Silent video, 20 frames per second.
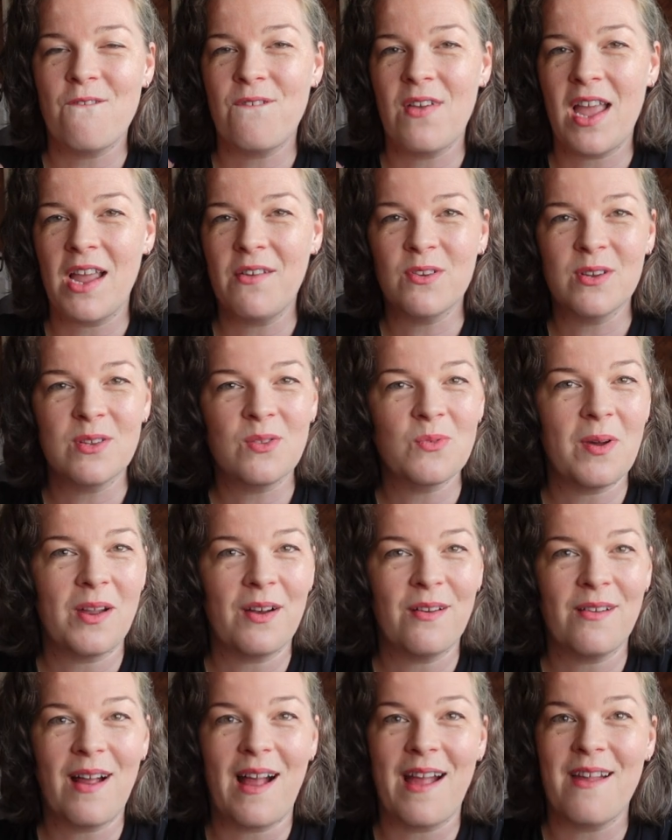favorite
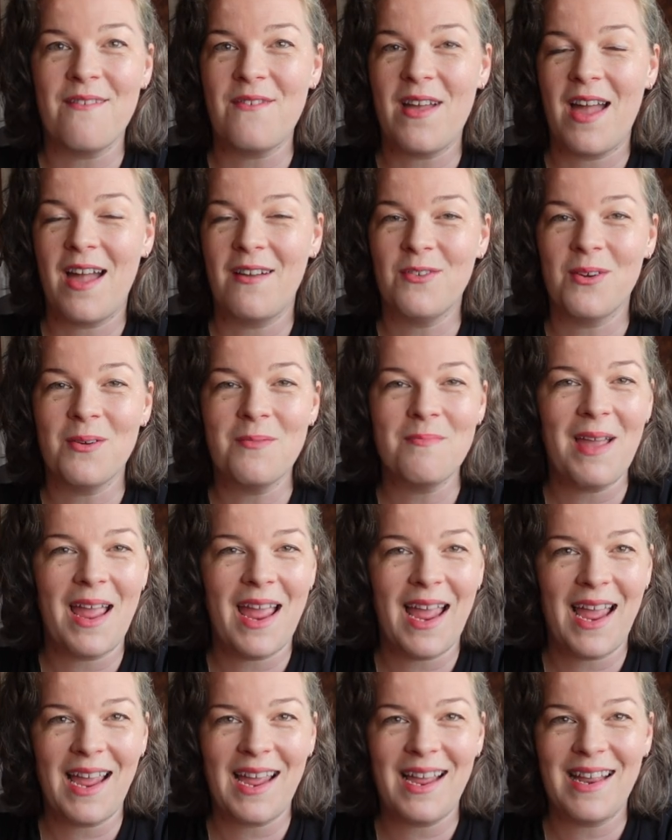sweater I've ever
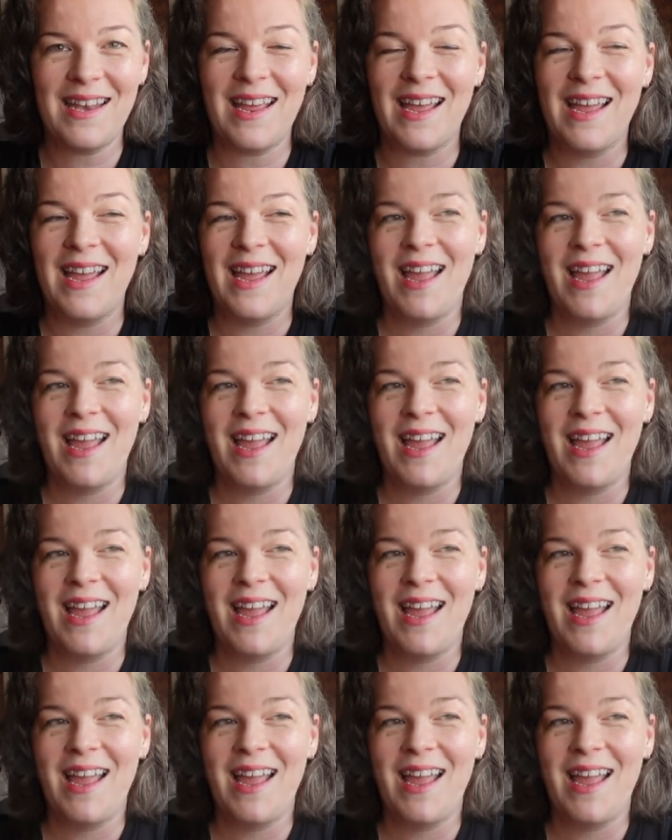made.